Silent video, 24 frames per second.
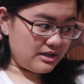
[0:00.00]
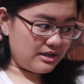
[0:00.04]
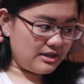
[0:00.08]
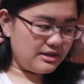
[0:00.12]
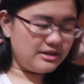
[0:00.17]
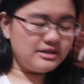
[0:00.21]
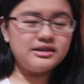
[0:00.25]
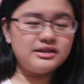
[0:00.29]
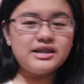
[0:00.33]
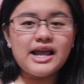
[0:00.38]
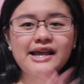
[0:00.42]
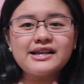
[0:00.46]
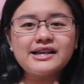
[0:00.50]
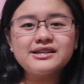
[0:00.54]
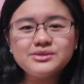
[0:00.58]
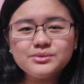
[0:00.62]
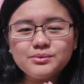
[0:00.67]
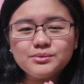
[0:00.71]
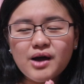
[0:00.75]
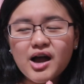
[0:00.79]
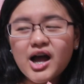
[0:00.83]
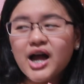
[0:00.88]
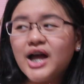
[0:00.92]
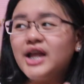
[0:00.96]
Next
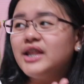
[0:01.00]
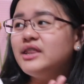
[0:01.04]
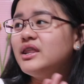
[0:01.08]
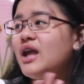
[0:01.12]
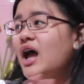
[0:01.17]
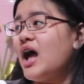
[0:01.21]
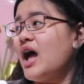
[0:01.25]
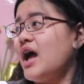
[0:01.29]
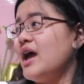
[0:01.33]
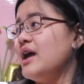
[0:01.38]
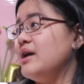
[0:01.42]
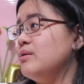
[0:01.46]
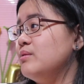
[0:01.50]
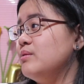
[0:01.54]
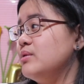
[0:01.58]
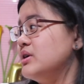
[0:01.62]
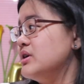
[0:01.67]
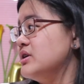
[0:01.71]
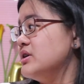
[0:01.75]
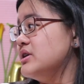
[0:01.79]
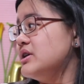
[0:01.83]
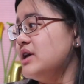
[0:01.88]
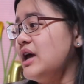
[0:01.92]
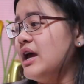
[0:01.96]
one, I
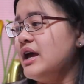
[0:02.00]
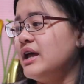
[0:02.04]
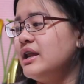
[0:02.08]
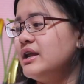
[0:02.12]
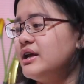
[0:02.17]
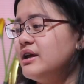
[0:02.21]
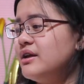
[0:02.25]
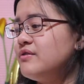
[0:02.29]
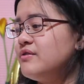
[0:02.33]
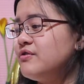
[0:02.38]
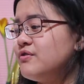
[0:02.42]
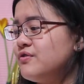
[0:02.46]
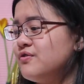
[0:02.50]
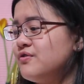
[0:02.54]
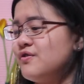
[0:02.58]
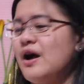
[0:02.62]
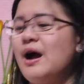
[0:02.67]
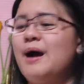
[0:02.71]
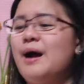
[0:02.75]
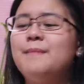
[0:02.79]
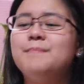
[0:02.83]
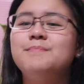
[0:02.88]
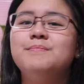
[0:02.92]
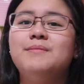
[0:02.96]
will get it
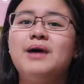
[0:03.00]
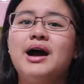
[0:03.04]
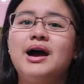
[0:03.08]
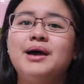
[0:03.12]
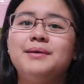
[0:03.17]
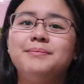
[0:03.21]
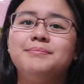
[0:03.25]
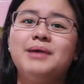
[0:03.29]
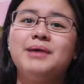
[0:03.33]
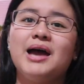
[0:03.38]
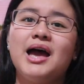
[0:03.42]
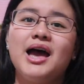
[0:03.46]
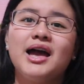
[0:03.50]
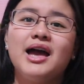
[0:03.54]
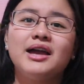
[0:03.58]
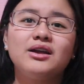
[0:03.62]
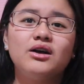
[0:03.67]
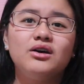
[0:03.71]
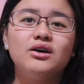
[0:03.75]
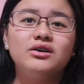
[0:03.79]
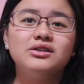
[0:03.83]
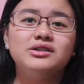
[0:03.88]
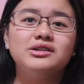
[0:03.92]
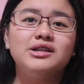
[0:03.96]
from my bag
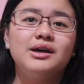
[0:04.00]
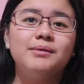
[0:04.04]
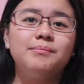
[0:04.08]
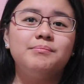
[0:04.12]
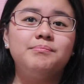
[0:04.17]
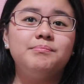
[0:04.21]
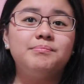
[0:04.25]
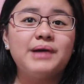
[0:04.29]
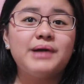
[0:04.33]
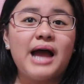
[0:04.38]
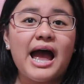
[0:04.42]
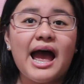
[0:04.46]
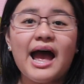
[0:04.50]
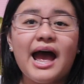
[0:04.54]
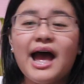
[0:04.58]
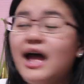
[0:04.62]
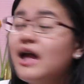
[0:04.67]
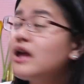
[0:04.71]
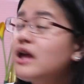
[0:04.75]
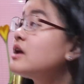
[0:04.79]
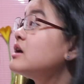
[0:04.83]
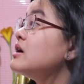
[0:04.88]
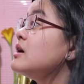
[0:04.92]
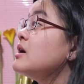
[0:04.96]
on the
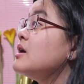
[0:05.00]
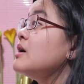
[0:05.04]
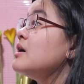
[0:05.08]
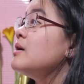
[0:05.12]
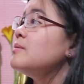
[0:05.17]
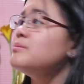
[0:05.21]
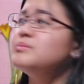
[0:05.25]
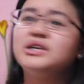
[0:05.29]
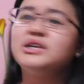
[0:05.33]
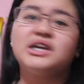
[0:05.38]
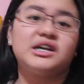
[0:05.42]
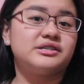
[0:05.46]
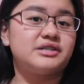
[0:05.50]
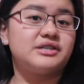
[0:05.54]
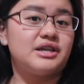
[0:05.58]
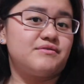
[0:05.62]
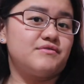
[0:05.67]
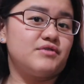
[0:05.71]
back because I